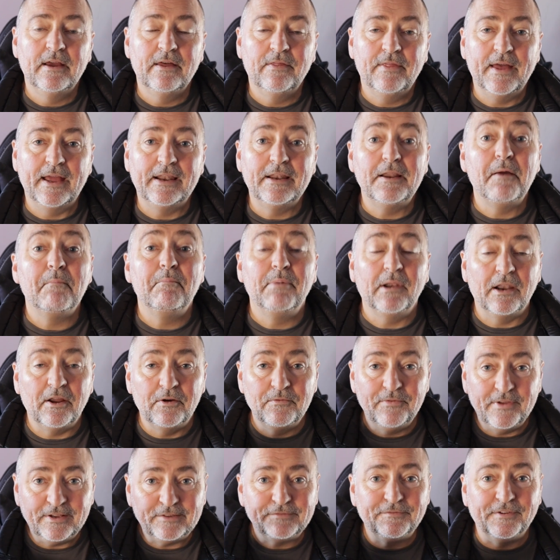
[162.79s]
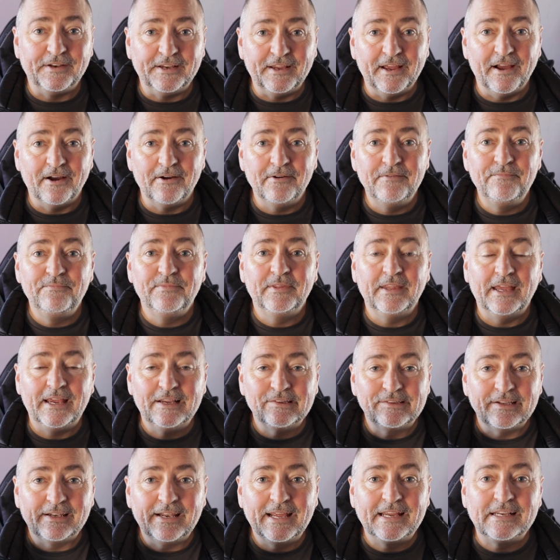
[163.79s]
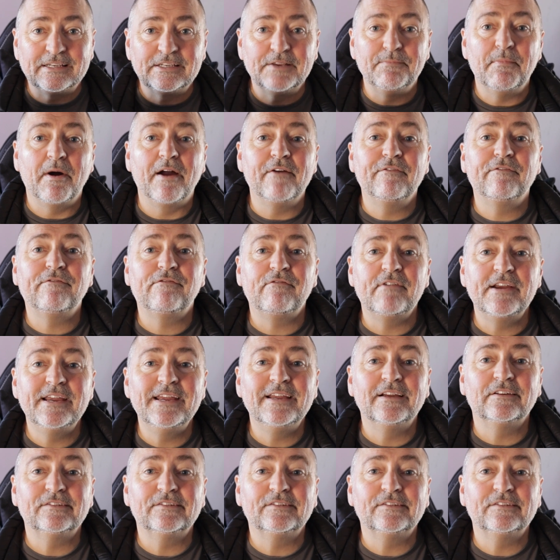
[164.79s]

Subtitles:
then below this video is a link to my free